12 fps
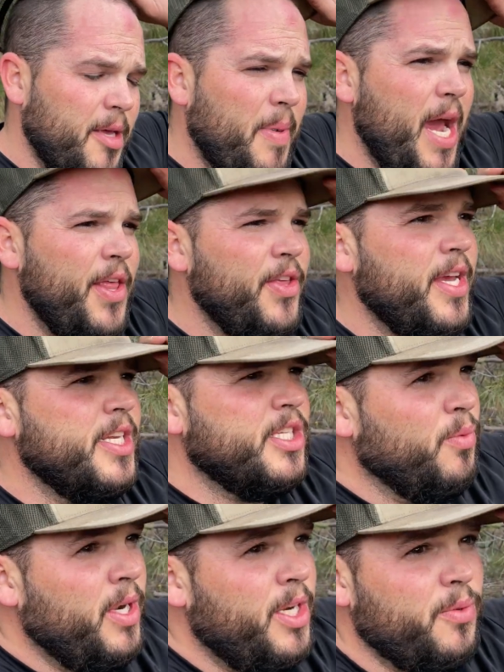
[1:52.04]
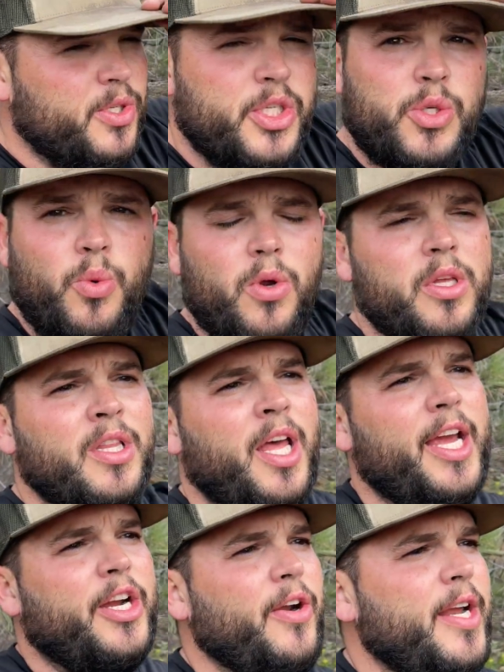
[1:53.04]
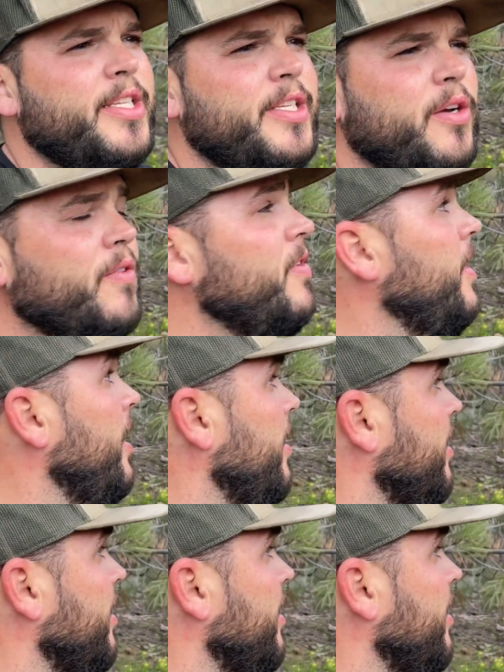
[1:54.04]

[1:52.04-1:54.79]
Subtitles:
bad thing is the wind was swirling like crazy over there,